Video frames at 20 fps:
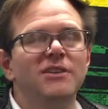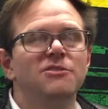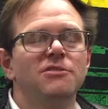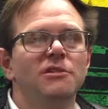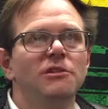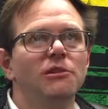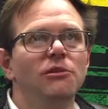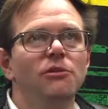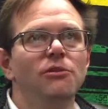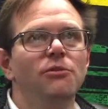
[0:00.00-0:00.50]

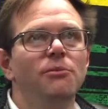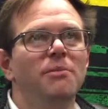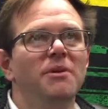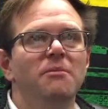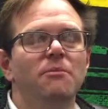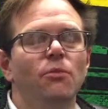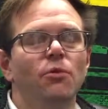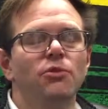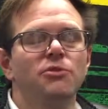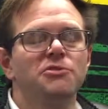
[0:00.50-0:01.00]
It's a
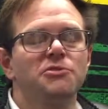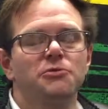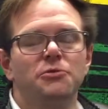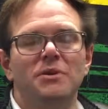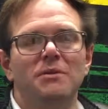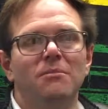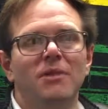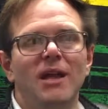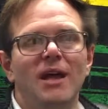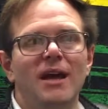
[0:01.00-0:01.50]
little bit more
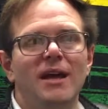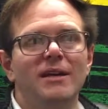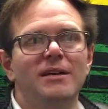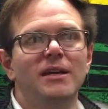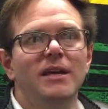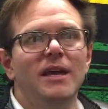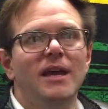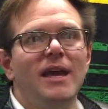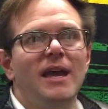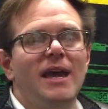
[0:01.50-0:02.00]

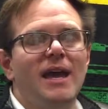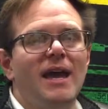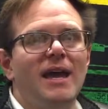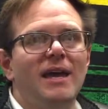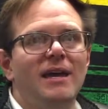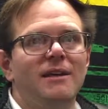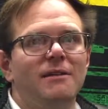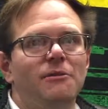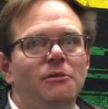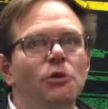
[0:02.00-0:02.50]
streamlined
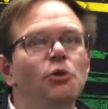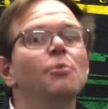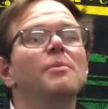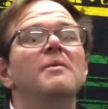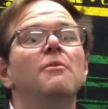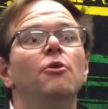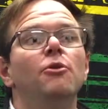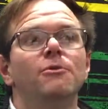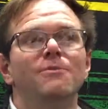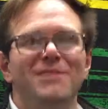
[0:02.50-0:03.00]
and a
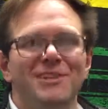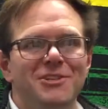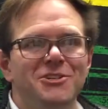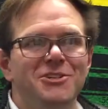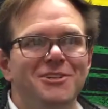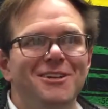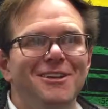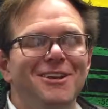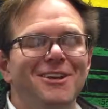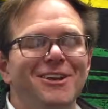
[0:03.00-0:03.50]
little bit more
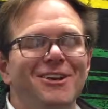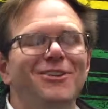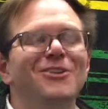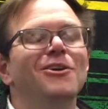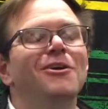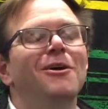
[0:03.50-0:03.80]
rigid.